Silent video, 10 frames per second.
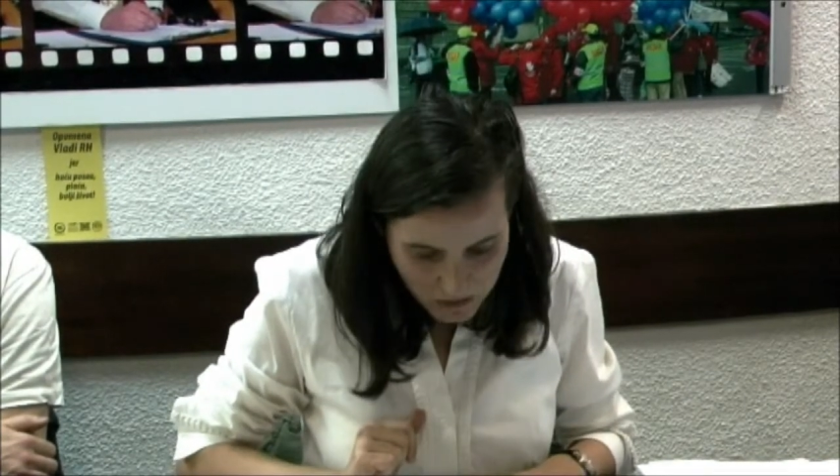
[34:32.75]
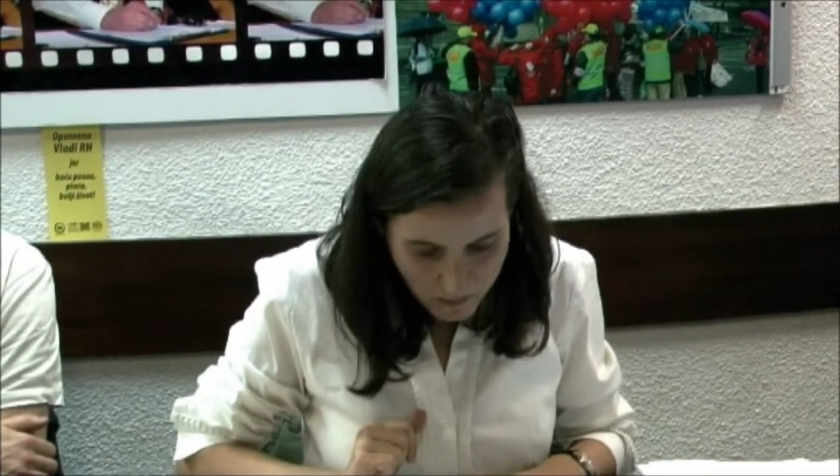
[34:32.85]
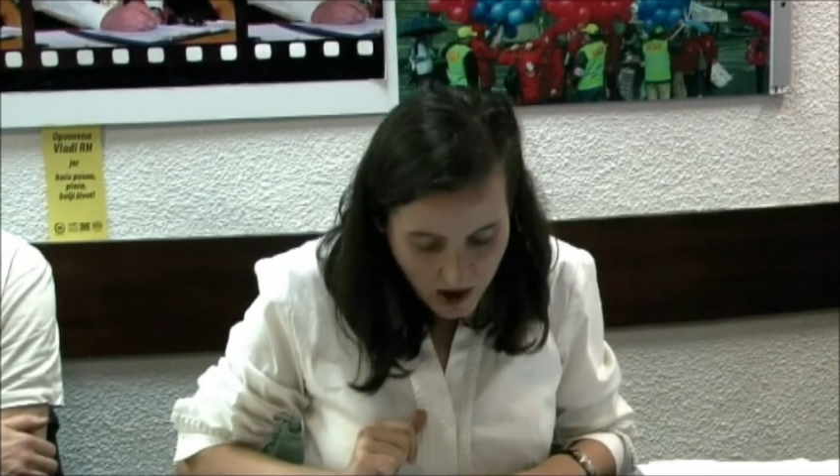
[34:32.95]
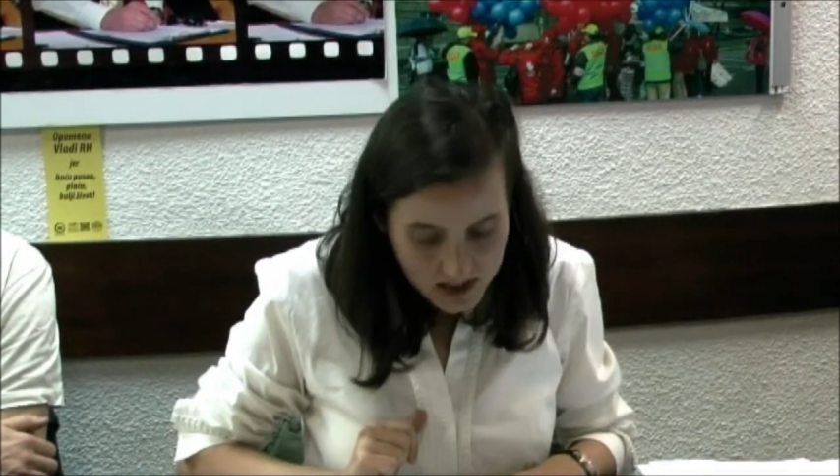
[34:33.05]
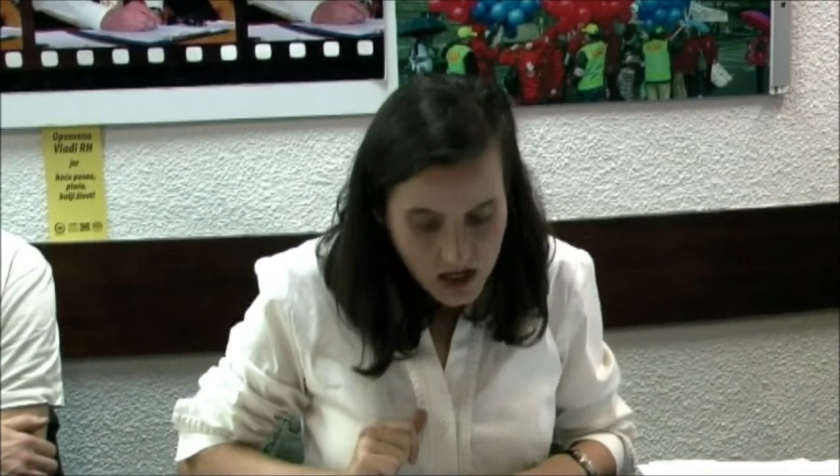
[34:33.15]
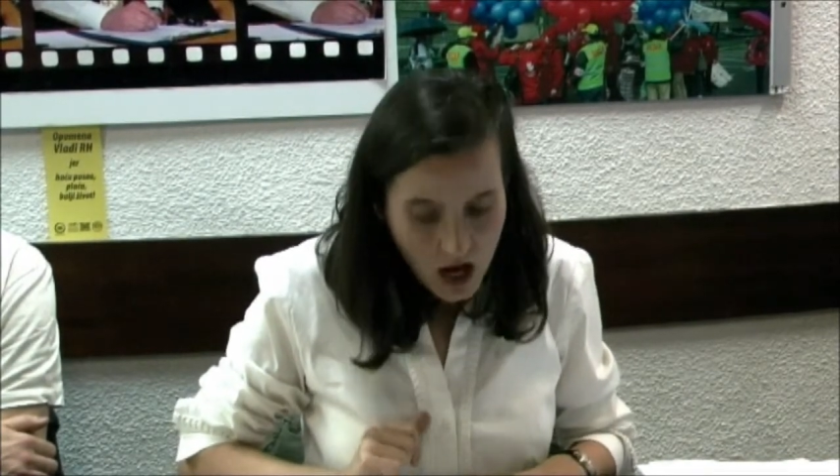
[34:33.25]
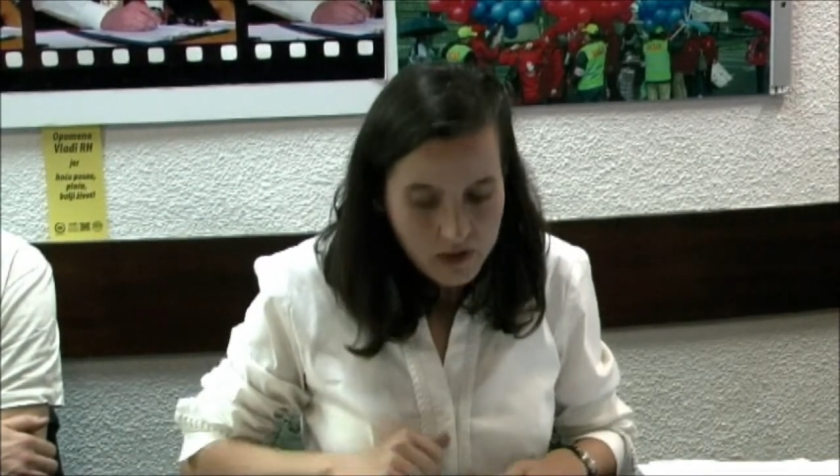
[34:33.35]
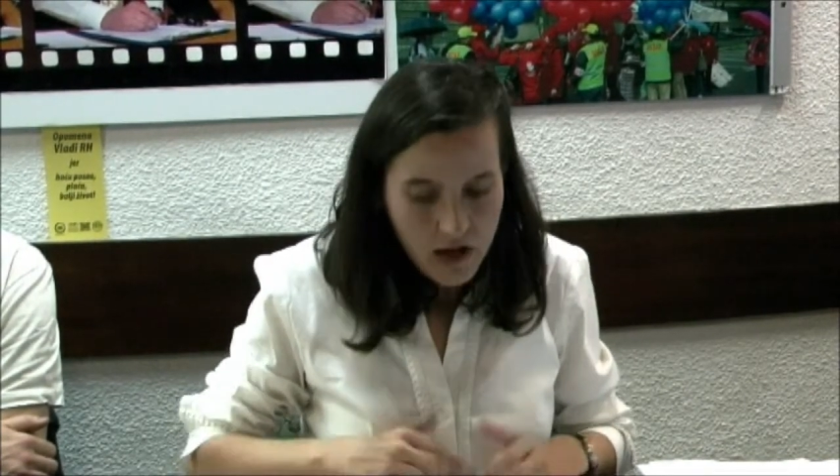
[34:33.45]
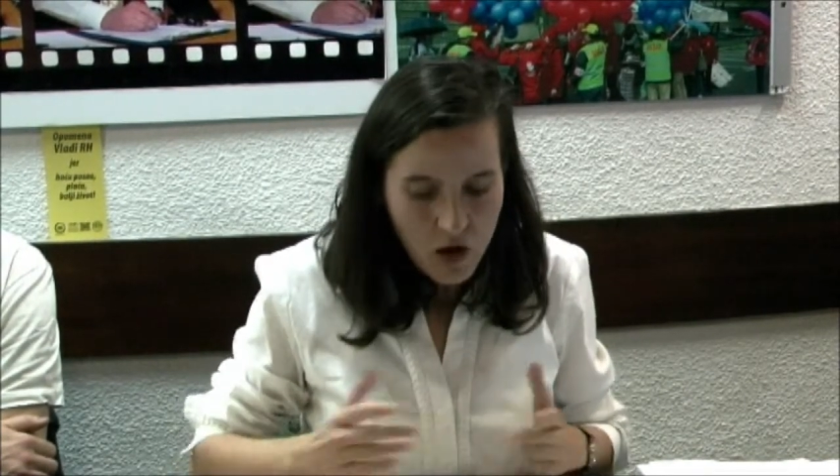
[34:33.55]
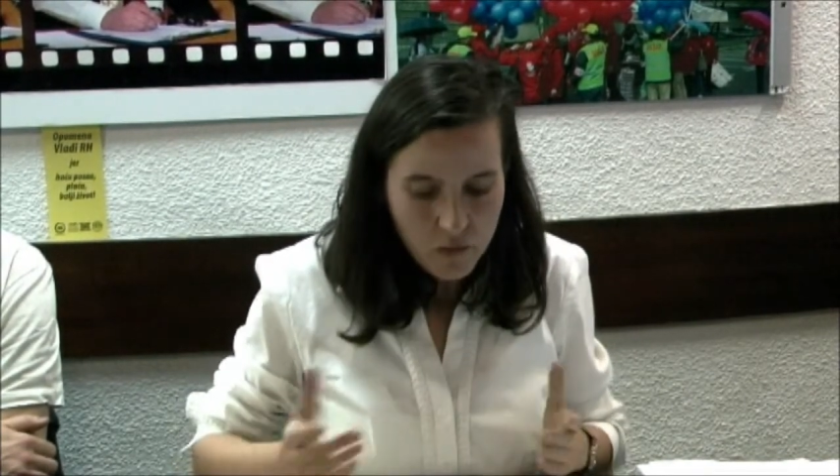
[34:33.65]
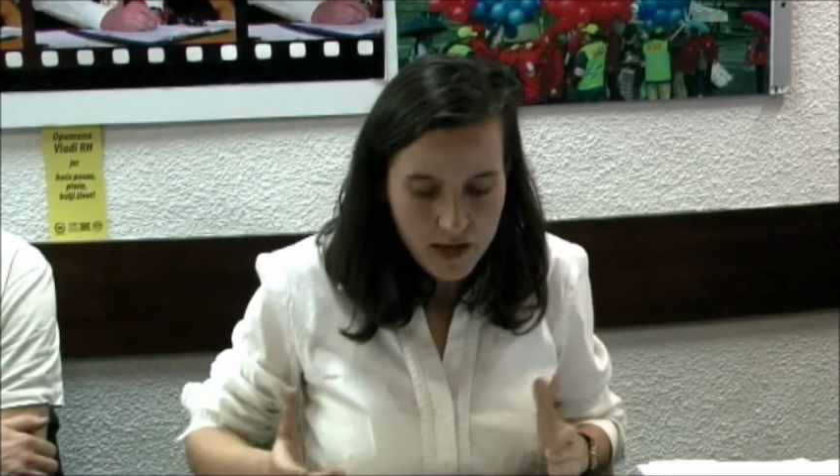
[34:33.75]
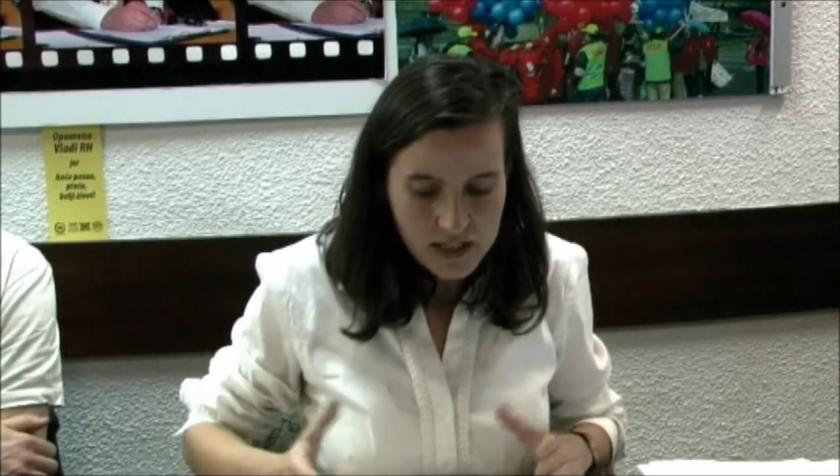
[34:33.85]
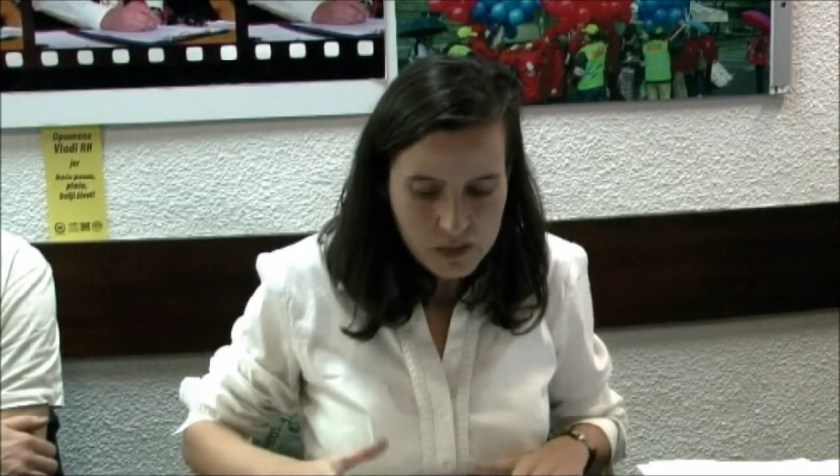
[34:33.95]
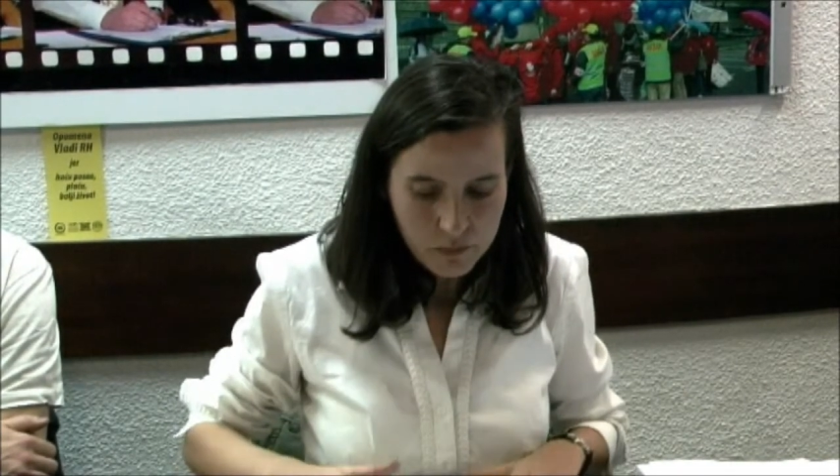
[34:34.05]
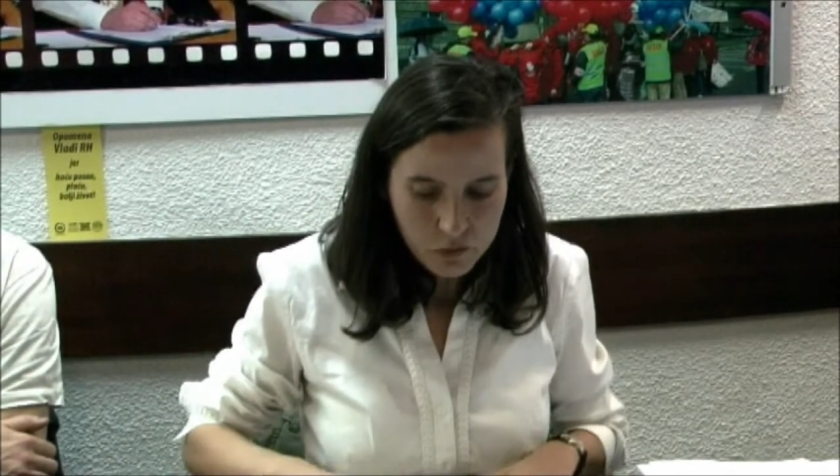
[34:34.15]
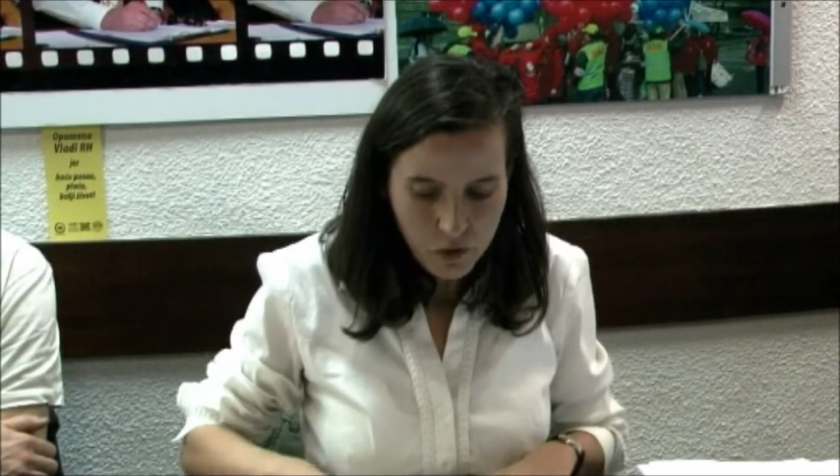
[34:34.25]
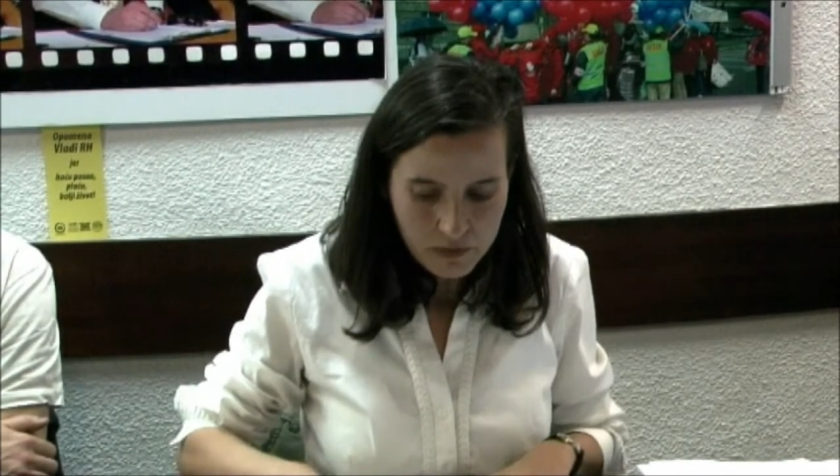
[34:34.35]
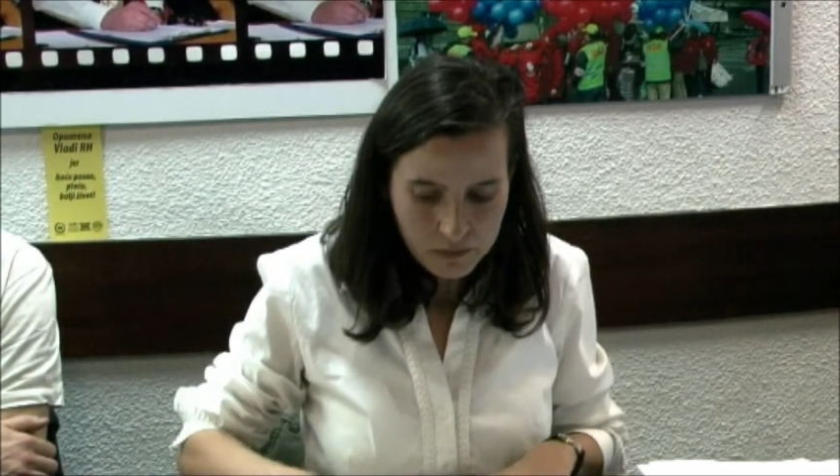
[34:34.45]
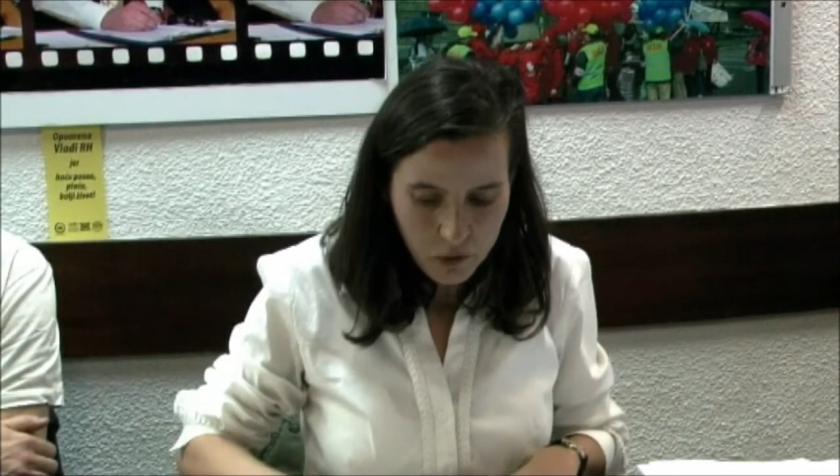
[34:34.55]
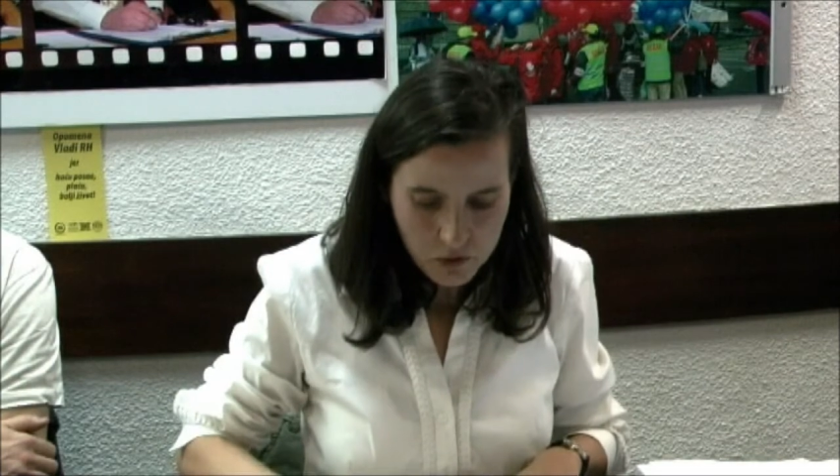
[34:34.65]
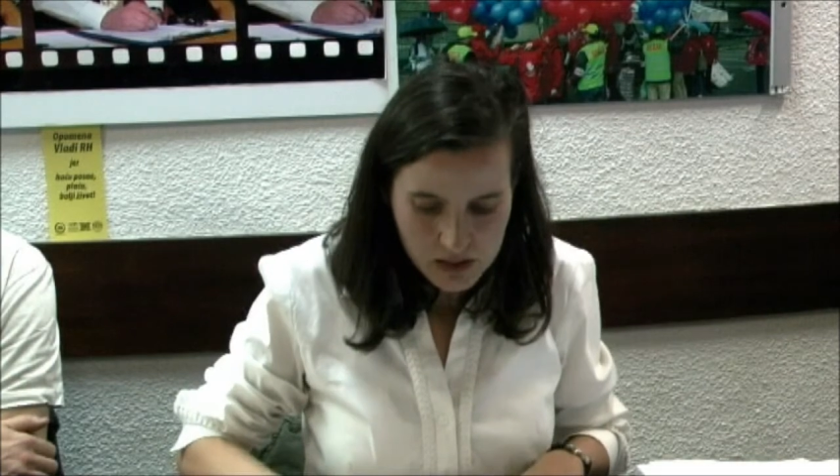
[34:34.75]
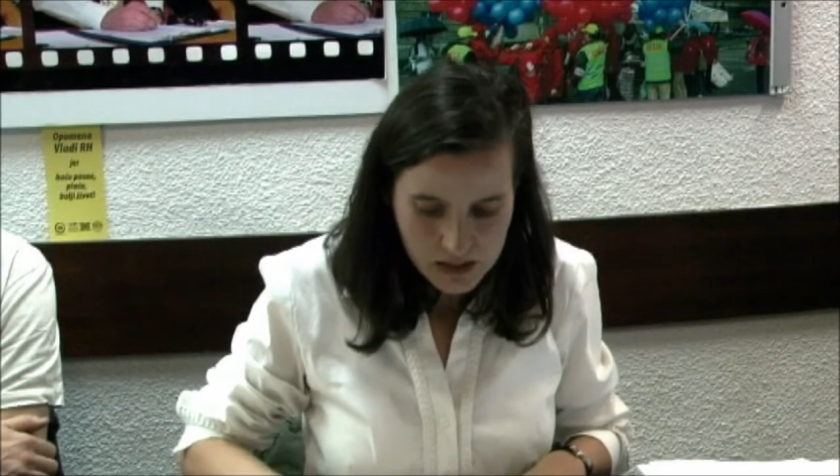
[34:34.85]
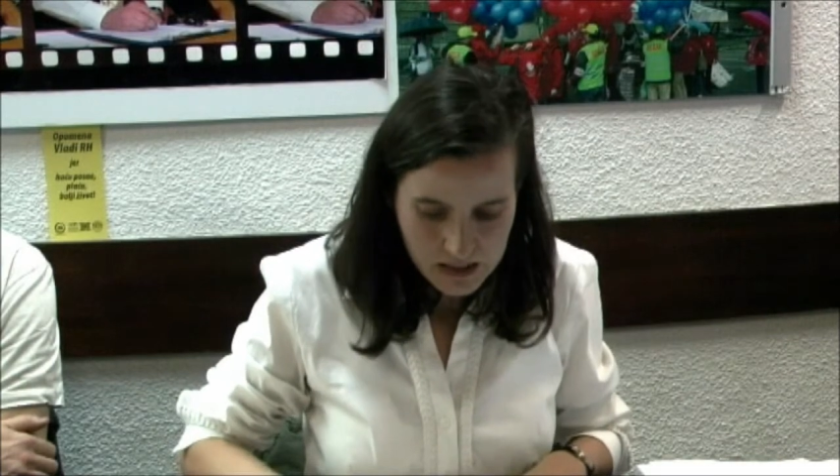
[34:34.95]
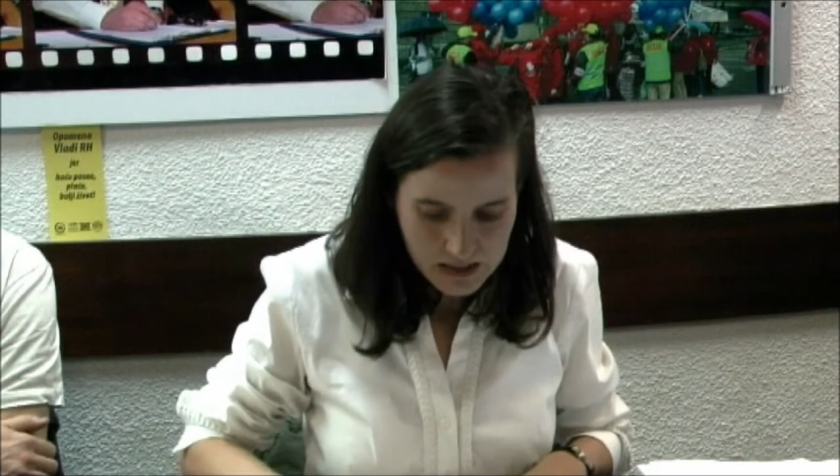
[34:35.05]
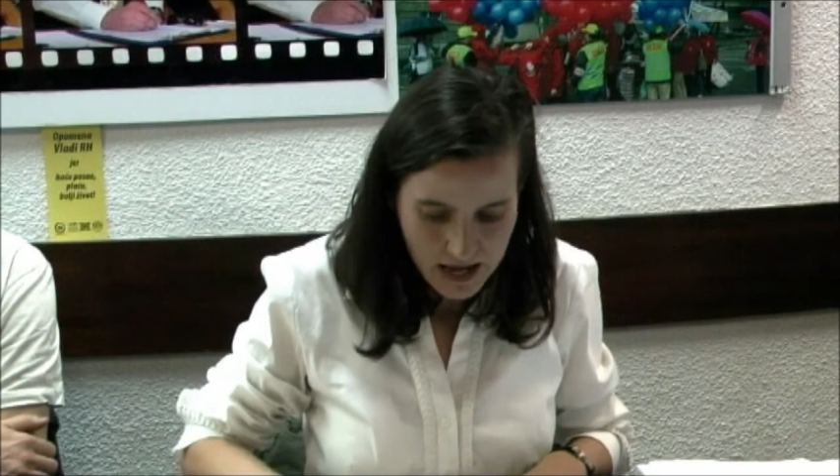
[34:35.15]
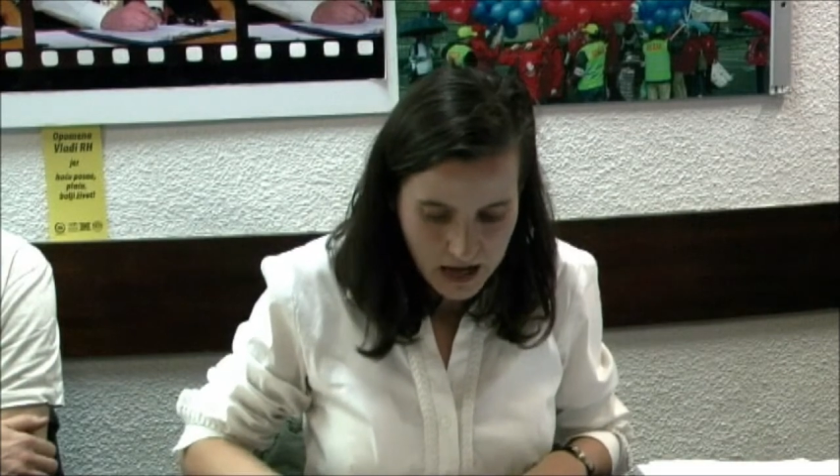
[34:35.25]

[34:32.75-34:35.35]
Part-time and home-based employment policies